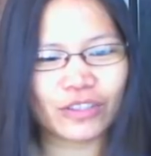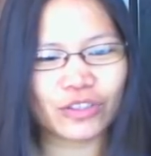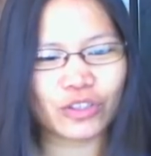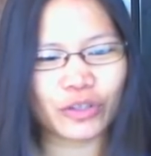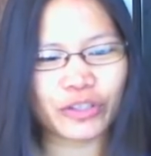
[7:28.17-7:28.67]

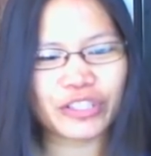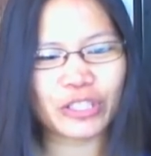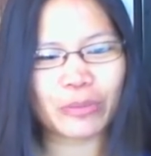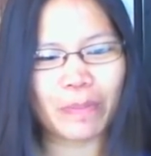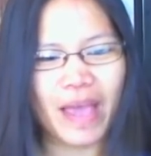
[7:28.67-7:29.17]

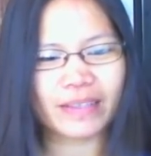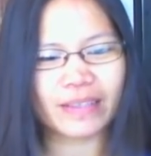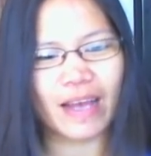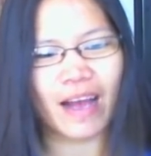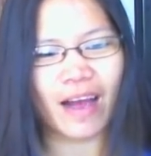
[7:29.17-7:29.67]
George
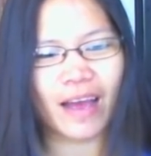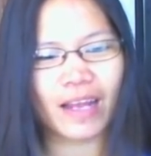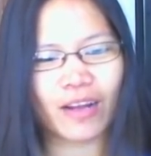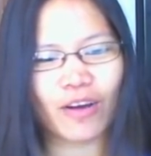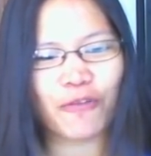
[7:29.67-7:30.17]
Mesa.
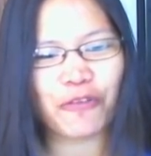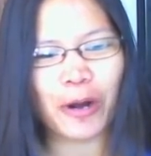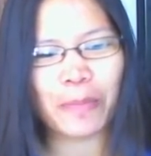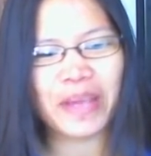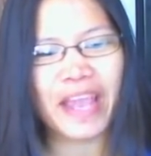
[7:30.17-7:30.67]
Hello
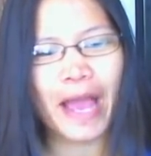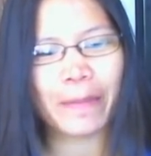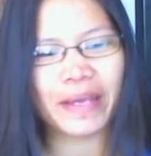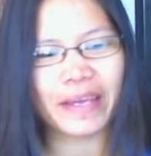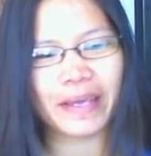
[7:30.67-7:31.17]
from
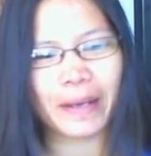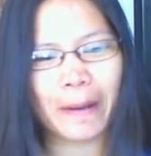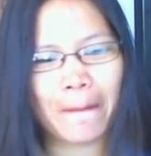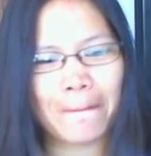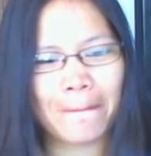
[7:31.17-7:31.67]
Miami.
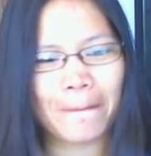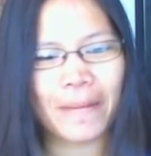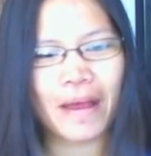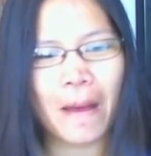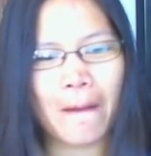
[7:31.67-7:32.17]

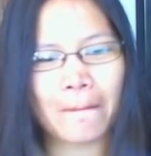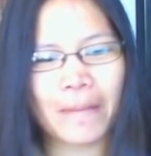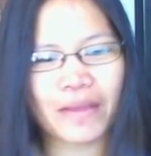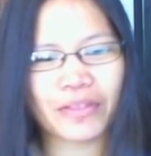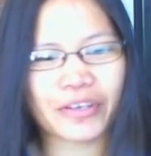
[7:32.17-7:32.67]

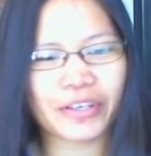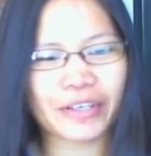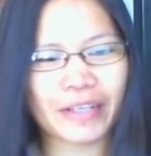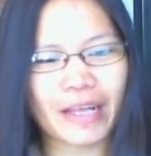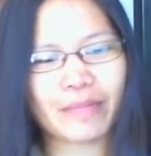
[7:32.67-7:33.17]
Bender
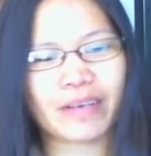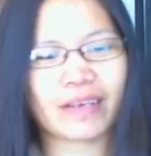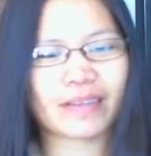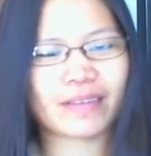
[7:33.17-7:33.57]
and Labad.